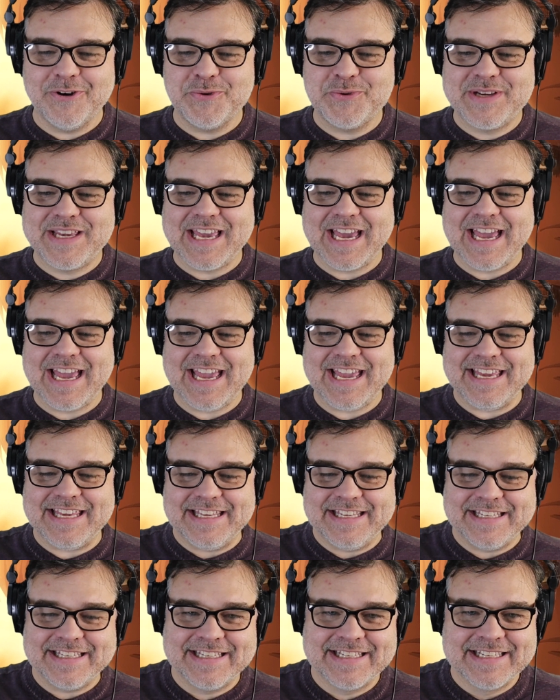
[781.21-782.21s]

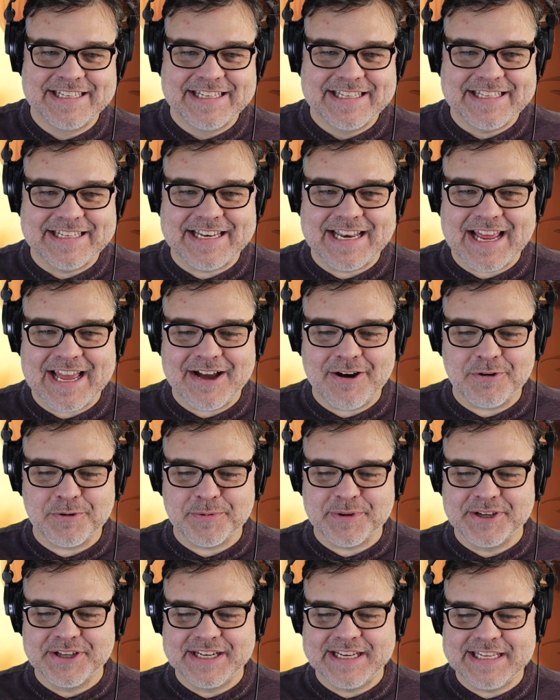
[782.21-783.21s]
Okay. Now,
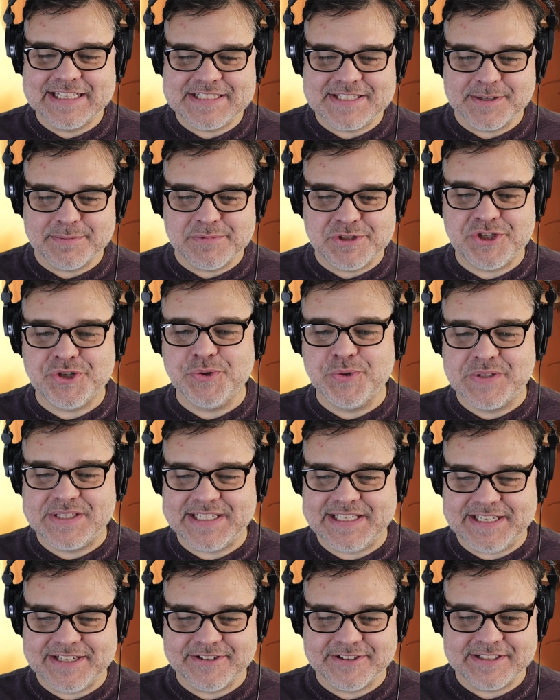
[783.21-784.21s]
are we going to get something
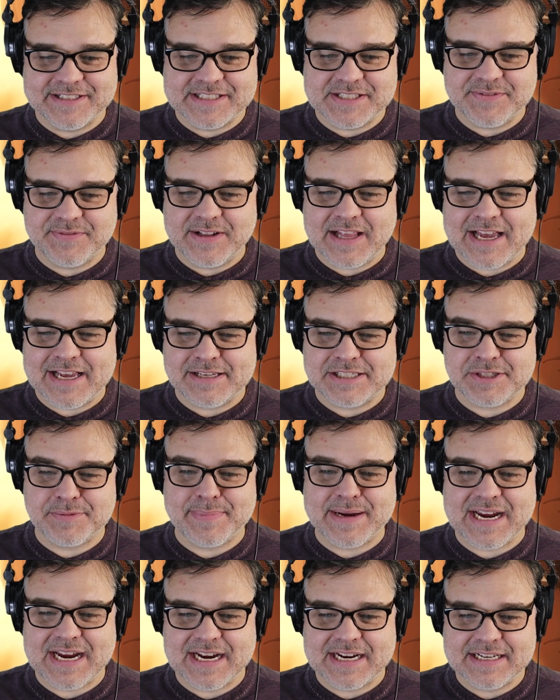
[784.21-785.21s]
juicy here in this
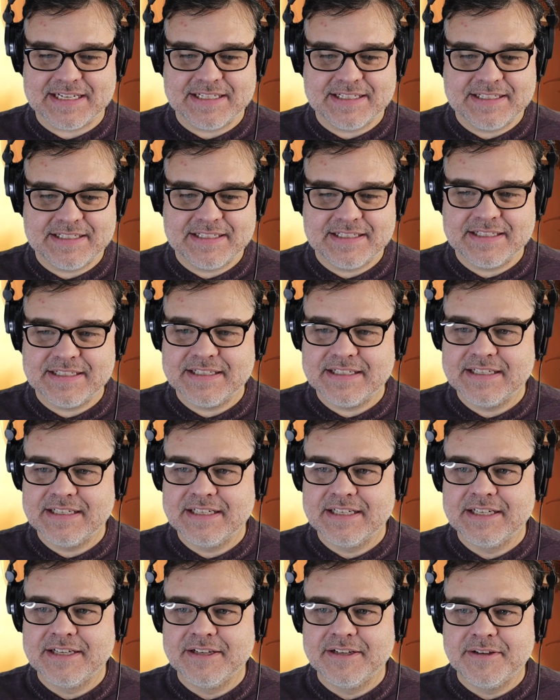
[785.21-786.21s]
flashback?
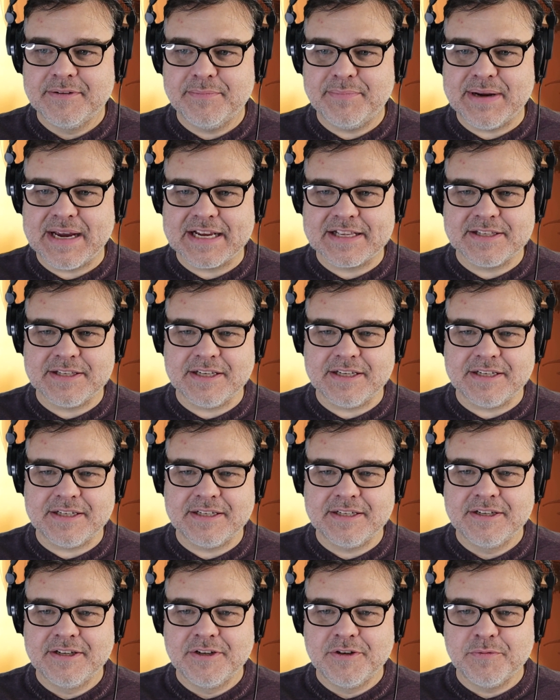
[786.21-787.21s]
Back
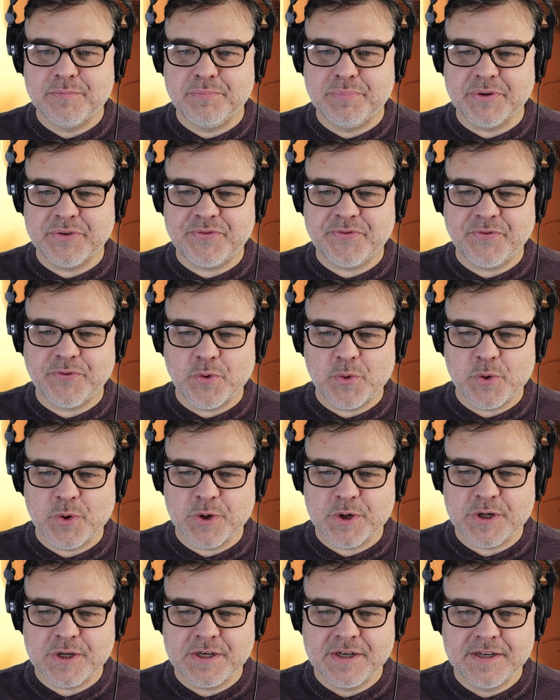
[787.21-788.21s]
to
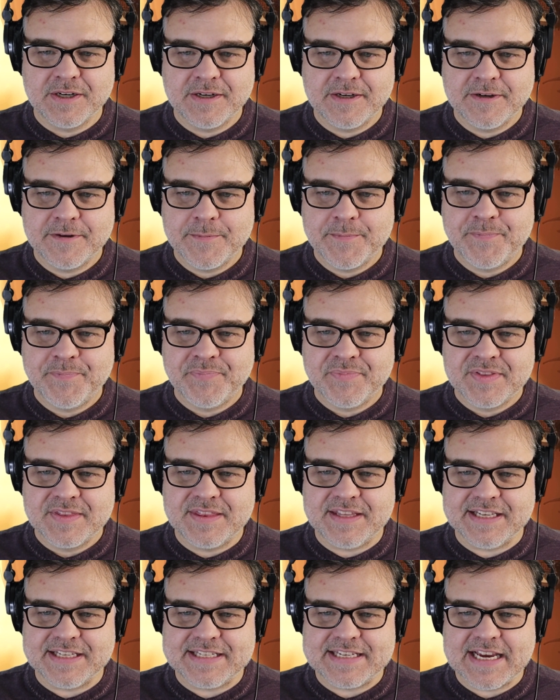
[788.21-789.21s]
before
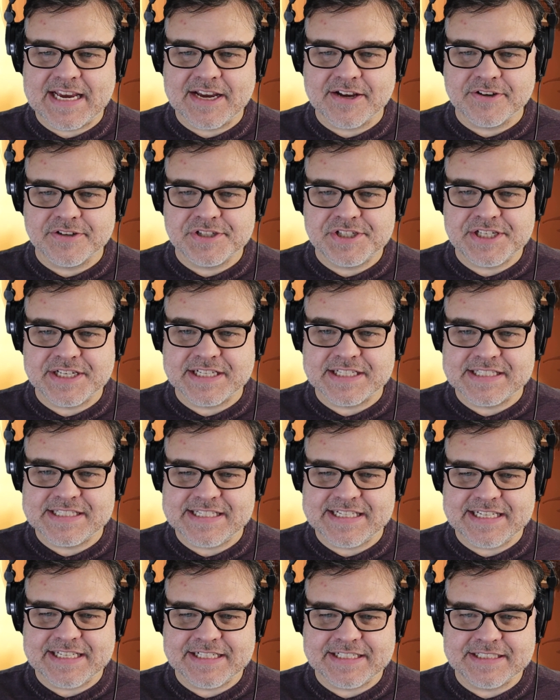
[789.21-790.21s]
the attack on
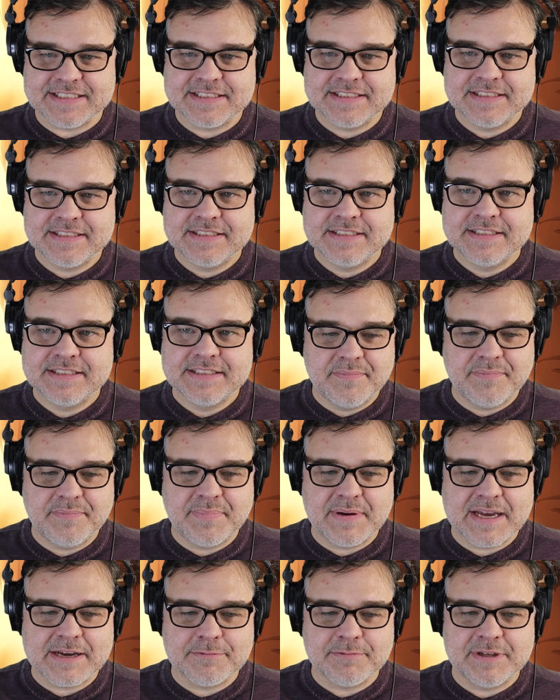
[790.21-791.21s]
Shigansina.
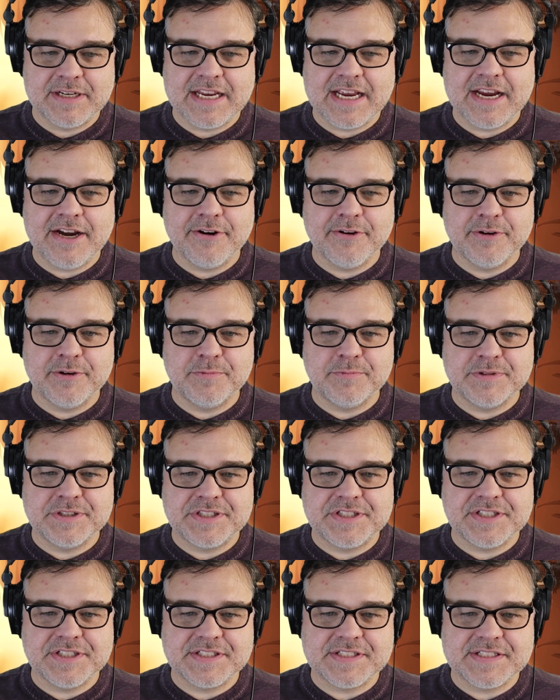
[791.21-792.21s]
Back when Eren
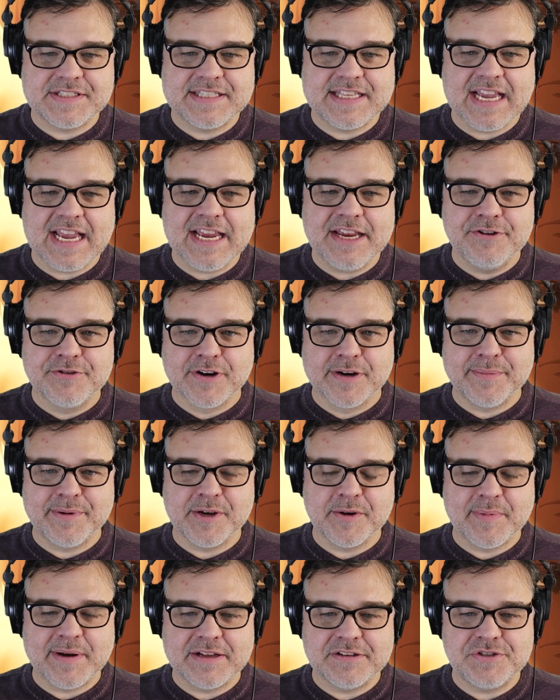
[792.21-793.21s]
was just
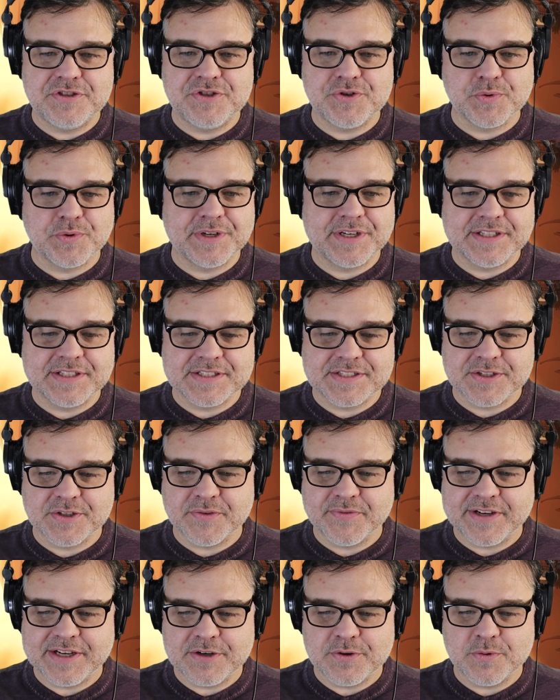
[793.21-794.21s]
daydreaming about joining the
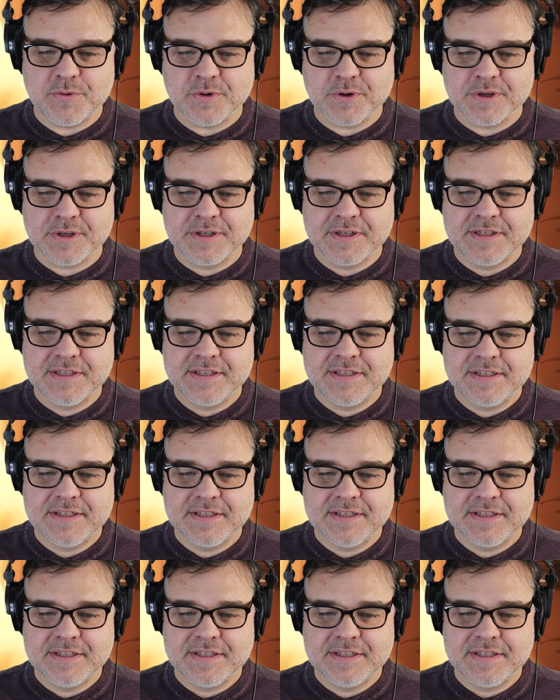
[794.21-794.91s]
Survey Corps.